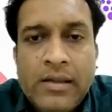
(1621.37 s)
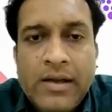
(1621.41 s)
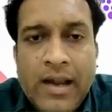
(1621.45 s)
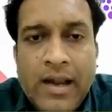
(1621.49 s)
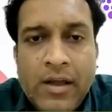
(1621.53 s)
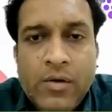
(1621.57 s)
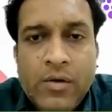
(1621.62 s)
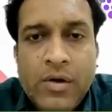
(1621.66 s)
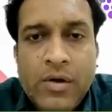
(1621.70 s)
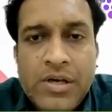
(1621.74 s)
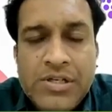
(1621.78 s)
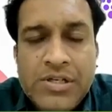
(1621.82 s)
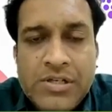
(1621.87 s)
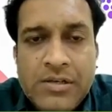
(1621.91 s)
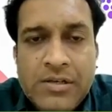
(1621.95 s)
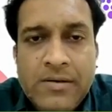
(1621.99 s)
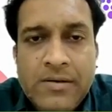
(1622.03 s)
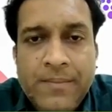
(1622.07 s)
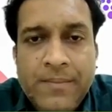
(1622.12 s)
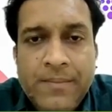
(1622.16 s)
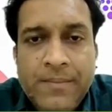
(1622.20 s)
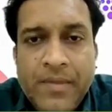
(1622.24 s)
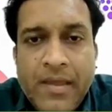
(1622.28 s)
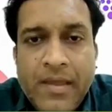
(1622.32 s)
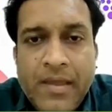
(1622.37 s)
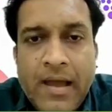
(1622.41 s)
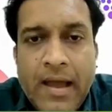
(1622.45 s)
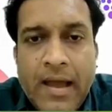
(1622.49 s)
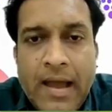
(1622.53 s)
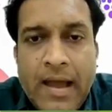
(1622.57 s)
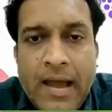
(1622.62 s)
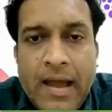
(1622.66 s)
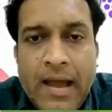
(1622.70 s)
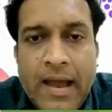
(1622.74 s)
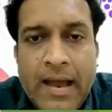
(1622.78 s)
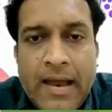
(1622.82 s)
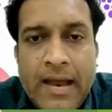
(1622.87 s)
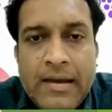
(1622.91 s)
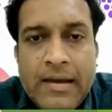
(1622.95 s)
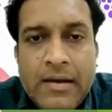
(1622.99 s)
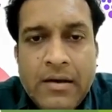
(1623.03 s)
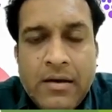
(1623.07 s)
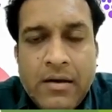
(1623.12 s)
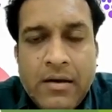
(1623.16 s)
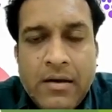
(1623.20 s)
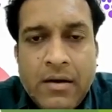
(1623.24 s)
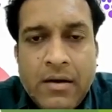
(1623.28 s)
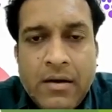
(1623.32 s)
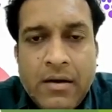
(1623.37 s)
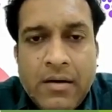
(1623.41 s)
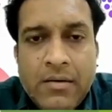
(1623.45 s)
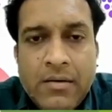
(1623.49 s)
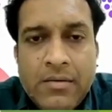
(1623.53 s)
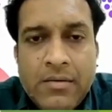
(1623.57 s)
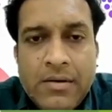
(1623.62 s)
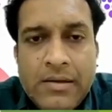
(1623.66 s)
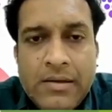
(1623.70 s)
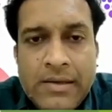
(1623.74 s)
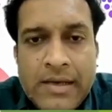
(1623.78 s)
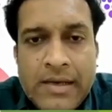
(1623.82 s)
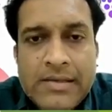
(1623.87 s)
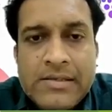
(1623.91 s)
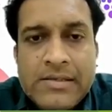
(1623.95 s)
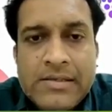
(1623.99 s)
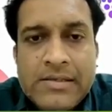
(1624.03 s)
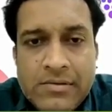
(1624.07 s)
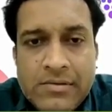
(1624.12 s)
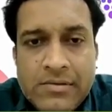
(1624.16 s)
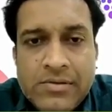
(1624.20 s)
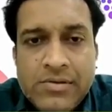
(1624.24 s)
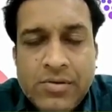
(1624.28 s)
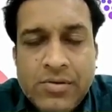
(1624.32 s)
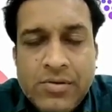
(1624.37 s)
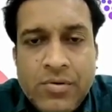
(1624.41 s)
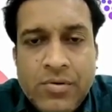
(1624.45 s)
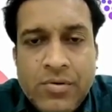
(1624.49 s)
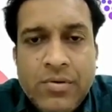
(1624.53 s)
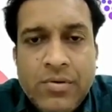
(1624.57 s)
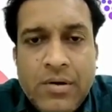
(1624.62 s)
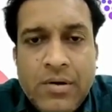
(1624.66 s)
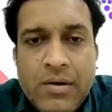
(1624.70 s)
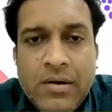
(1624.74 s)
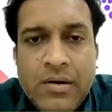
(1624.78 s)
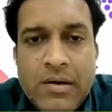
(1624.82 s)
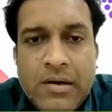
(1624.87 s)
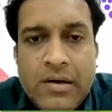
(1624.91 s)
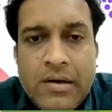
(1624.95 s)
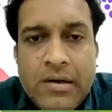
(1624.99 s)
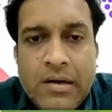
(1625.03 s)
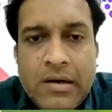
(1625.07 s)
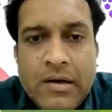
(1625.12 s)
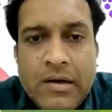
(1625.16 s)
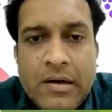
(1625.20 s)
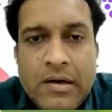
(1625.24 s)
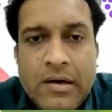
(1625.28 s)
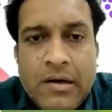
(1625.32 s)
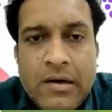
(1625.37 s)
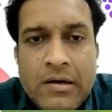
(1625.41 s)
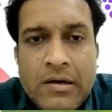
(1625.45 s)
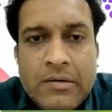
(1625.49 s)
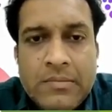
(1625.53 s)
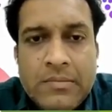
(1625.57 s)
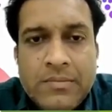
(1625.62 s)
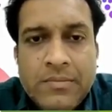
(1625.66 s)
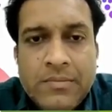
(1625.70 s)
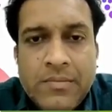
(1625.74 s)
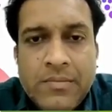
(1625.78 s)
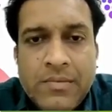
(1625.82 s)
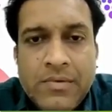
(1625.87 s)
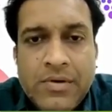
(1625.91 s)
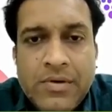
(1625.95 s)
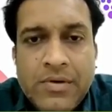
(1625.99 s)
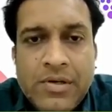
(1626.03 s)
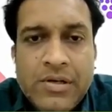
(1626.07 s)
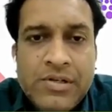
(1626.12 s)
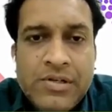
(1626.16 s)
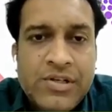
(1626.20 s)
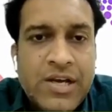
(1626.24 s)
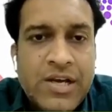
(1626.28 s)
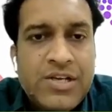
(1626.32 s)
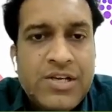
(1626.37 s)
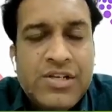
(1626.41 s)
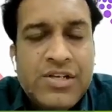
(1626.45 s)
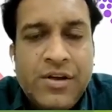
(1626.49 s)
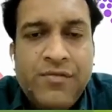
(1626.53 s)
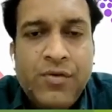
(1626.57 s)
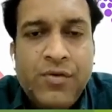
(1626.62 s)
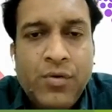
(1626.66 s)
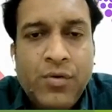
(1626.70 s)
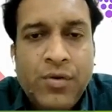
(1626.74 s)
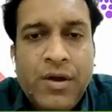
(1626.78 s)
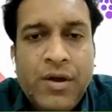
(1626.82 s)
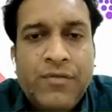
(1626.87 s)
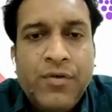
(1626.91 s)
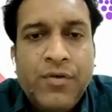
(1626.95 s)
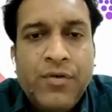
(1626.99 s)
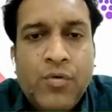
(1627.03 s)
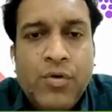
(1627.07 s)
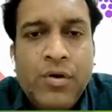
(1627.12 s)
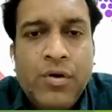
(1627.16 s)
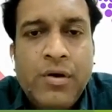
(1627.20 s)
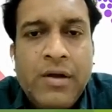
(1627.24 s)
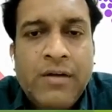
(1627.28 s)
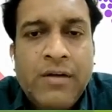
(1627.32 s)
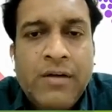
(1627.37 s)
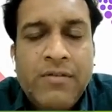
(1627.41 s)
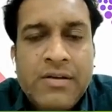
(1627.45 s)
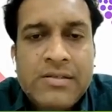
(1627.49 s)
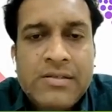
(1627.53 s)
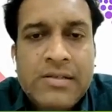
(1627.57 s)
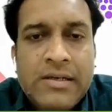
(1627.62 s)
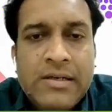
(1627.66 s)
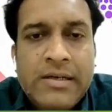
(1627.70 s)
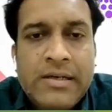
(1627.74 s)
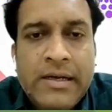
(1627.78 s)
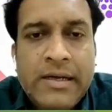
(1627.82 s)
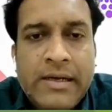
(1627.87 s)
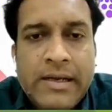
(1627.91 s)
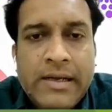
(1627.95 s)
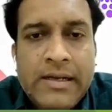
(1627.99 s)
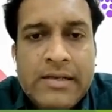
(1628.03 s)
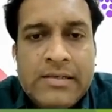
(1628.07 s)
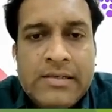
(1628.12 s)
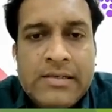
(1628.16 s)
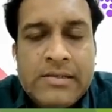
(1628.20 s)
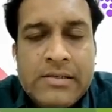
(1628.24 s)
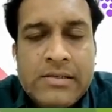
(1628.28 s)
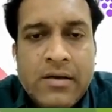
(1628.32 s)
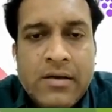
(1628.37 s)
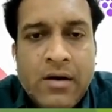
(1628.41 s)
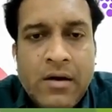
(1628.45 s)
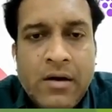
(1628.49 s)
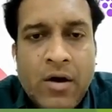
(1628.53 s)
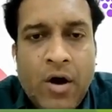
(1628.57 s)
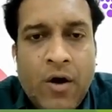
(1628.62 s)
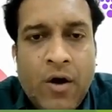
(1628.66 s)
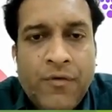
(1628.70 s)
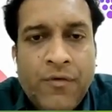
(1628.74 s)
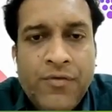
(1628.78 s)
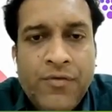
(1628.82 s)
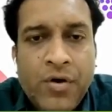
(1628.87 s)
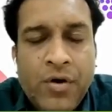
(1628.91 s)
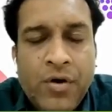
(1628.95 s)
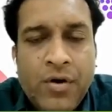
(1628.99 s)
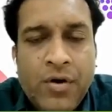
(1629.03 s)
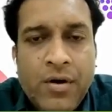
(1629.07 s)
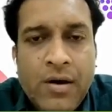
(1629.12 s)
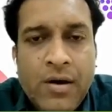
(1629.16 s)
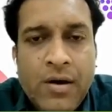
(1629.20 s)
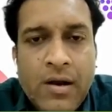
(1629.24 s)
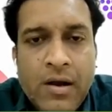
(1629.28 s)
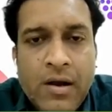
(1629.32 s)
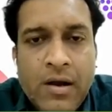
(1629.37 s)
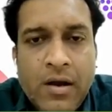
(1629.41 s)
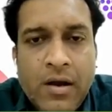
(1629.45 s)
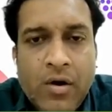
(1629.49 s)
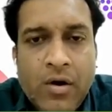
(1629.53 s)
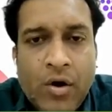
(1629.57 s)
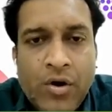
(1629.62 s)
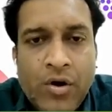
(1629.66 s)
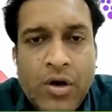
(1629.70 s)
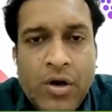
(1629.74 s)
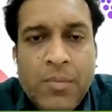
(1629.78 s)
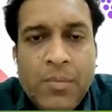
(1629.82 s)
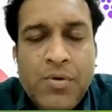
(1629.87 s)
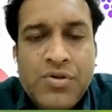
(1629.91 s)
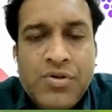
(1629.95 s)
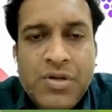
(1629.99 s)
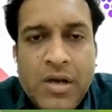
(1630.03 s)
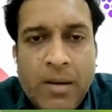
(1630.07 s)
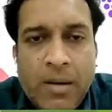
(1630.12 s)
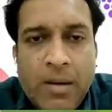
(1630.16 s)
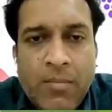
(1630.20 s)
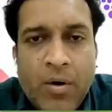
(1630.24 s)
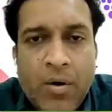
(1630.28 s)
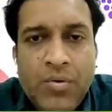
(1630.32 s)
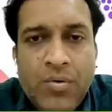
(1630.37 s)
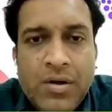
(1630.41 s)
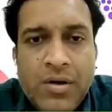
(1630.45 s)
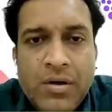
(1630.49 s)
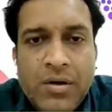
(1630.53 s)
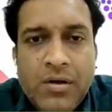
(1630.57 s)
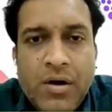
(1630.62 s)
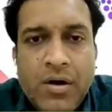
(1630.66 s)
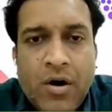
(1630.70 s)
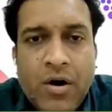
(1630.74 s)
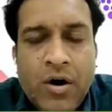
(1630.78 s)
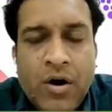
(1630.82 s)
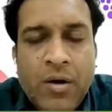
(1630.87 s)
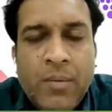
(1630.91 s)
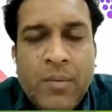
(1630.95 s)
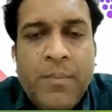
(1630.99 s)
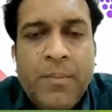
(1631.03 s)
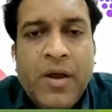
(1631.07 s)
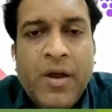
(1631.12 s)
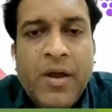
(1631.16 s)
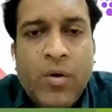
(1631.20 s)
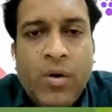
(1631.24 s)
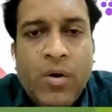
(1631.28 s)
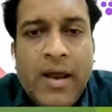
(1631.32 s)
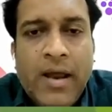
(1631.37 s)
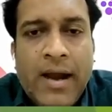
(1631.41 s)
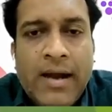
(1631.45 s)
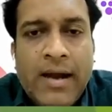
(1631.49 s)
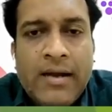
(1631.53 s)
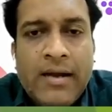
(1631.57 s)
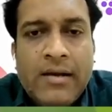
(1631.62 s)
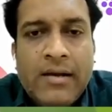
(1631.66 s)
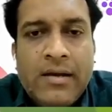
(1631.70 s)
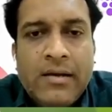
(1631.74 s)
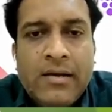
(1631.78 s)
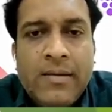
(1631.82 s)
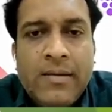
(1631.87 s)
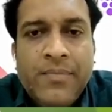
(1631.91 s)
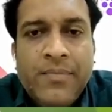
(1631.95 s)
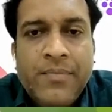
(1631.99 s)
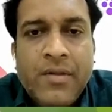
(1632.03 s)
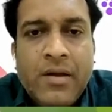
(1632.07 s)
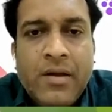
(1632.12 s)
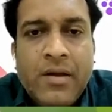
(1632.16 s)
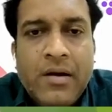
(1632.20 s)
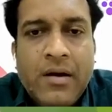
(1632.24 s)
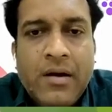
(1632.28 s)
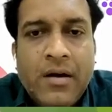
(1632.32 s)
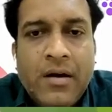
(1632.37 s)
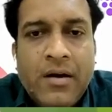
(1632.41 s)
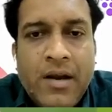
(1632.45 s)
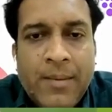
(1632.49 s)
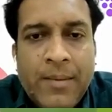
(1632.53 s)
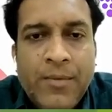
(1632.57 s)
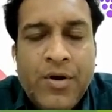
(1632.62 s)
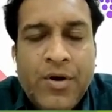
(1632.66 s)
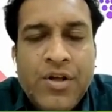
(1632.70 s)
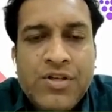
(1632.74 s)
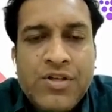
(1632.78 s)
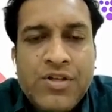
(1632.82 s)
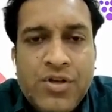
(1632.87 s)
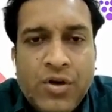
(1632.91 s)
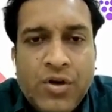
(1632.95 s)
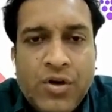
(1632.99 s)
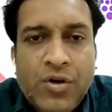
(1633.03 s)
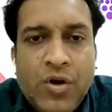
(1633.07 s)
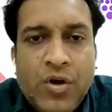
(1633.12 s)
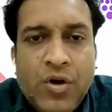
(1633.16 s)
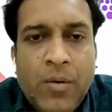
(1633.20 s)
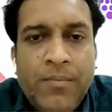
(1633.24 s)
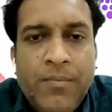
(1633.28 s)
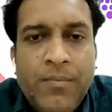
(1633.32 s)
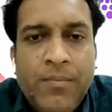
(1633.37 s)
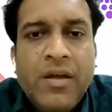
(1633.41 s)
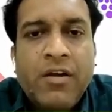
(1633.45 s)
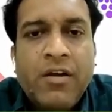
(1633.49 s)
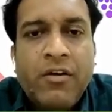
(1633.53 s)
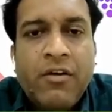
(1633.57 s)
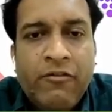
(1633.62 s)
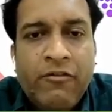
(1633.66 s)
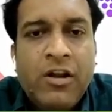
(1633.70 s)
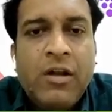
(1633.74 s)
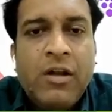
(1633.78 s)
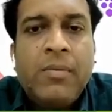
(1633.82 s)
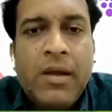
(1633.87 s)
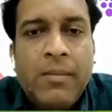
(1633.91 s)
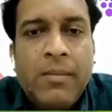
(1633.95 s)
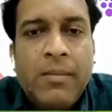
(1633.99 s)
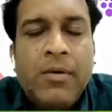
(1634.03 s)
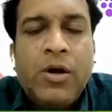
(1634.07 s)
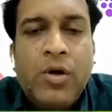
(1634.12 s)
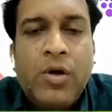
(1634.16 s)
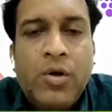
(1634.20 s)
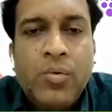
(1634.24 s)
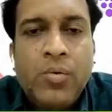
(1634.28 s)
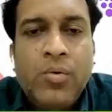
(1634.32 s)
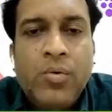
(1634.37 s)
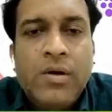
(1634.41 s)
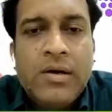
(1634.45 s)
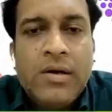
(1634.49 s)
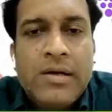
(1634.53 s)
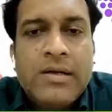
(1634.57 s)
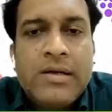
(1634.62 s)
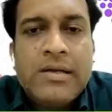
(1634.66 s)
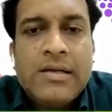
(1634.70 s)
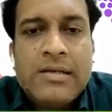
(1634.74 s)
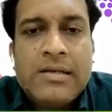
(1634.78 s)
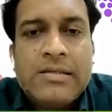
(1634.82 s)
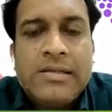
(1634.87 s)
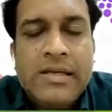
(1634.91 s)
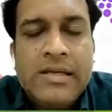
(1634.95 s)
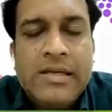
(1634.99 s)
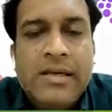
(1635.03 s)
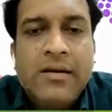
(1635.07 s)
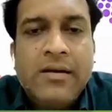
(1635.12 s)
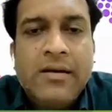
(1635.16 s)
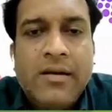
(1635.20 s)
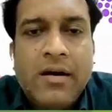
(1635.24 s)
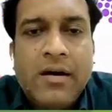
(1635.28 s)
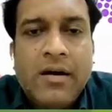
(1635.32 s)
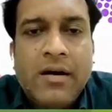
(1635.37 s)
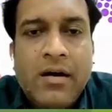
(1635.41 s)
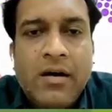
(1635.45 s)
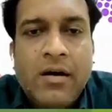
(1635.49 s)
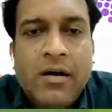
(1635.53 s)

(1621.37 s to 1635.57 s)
at the calculation, and yes, so uh, Jayesh, if you could give us the details of your contribution amount on payroll at remunance.com, we'll be able to see